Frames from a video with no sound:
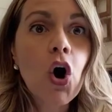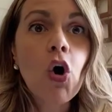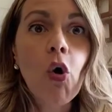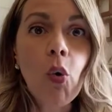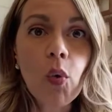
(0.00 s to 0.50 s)

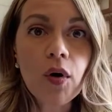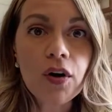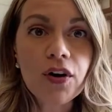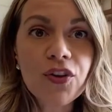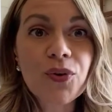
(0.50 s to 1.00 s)

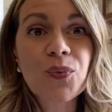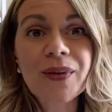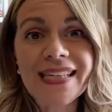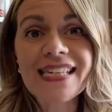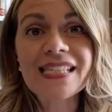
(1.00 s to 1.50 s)
or they're
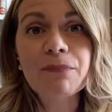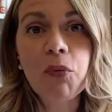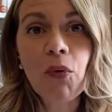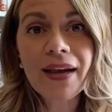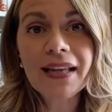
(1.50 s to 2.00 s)
really
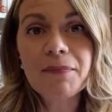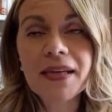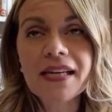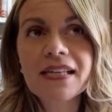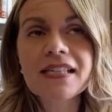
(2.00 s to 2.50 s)
disappointed
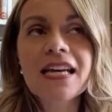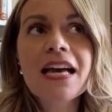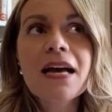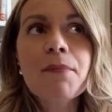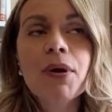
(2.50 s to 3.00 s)
because
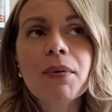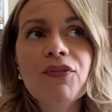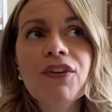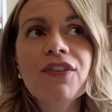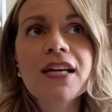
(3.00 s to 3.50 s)
primitive
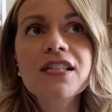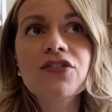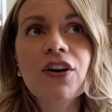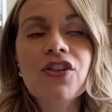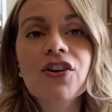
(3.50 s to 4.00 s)
reflex
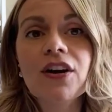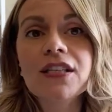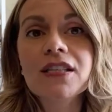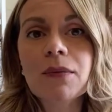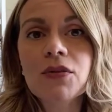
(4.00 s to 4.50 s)
integration
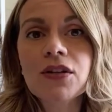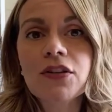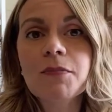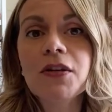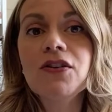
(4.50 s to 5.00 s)
got some
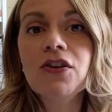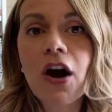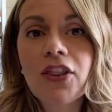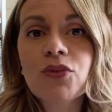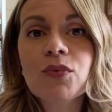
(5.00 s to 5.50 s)
results, but
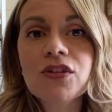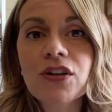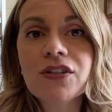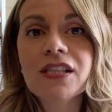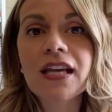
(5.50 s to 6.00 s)
not the
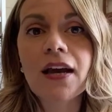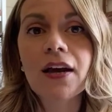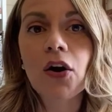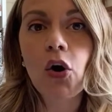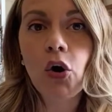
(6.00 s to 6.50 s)
results that they
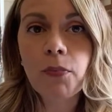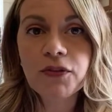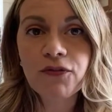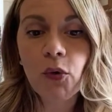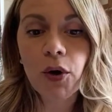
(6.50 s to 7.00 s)
had hoped
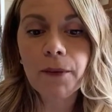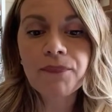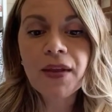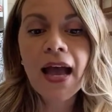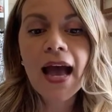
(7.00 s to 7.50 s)
for.
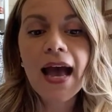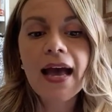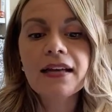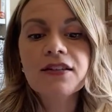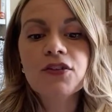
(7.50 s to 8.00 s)

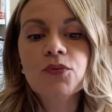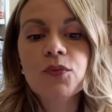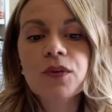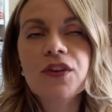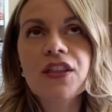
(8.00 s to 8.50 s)
And
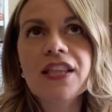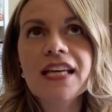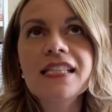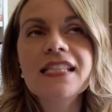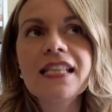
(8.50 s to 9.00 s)
the thing
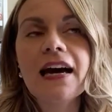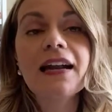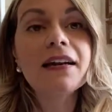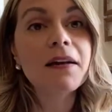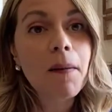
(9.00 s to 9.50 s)
is
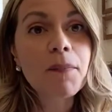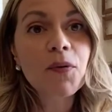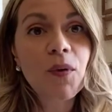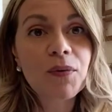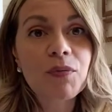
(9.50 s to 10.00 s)
that number
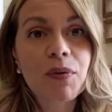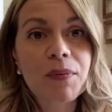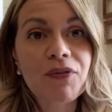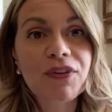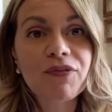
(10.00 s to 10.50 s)
one with
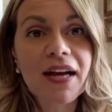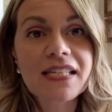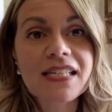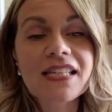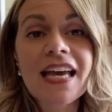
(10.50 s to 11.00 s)
primitive
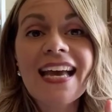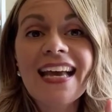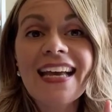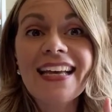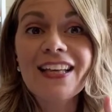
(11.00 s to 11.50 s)
reflexes,
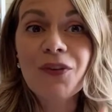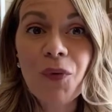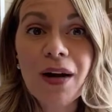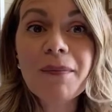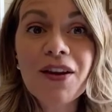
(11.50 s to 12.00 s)
you
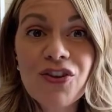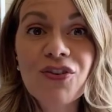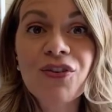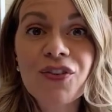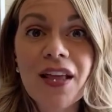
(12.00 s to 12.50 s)
want to make
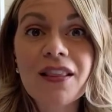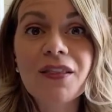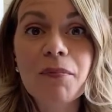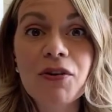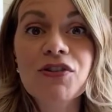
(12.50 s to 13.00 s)
sure that
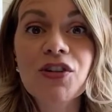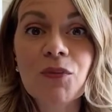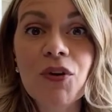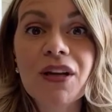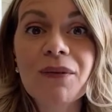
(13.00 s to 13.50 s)
the person you're
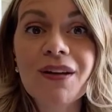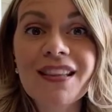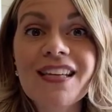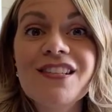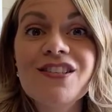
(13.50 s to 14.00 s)
working with
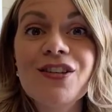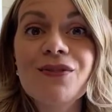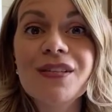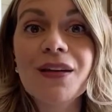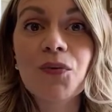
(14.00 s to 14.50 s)
is
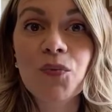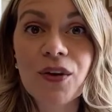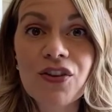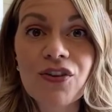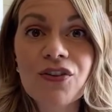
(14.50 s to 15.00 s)
using
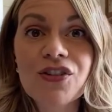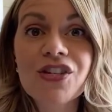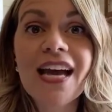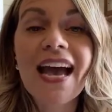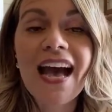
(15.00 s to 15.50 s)

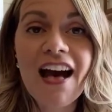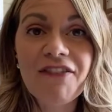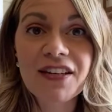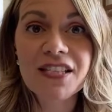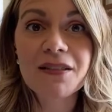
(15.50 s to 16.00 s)
research
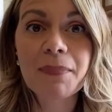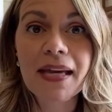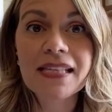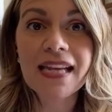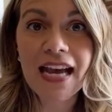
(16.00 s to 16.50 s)

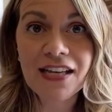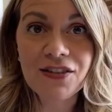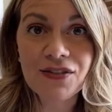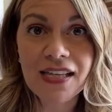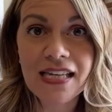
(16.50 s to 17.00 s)
evidence-based
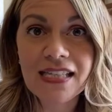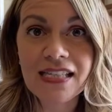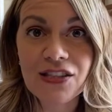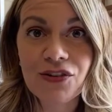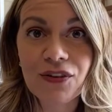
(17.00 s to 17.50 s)
exercises
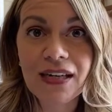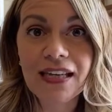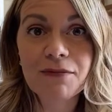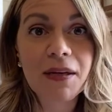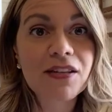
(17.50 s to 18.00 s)
and
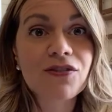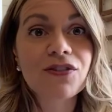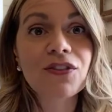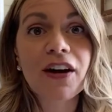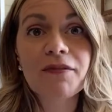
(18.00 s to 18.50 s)
screenings, because there's a
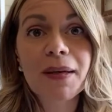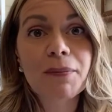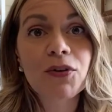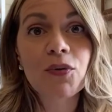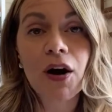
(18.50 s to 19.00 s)
lot of
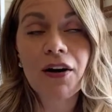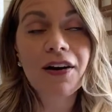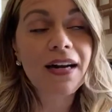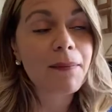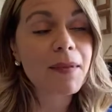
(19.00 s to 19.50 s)
people who aren't,
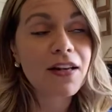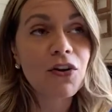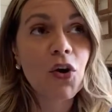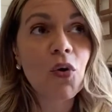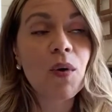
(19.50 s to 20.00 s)
and I mean
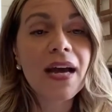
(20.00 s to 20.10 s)
no